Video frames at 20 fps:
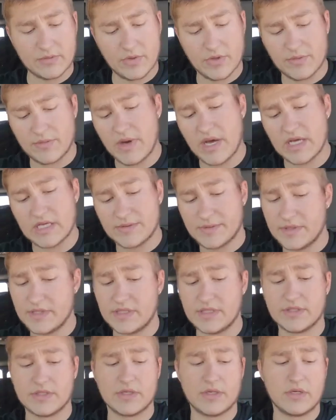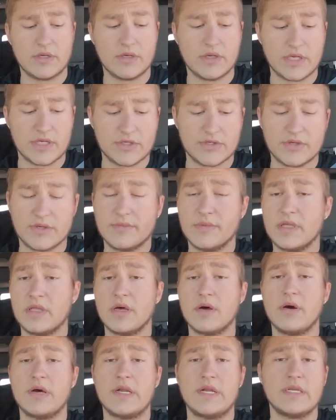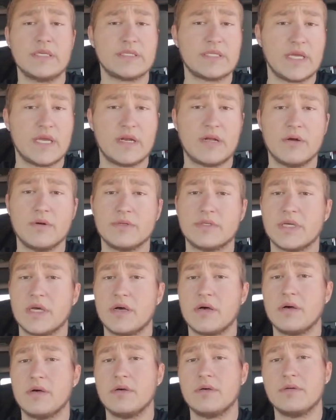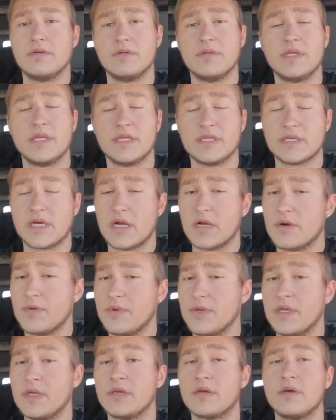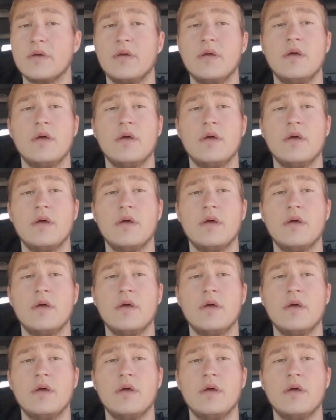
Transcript: which my expenses are extremely low, I didn't stay in a hotel the entire week.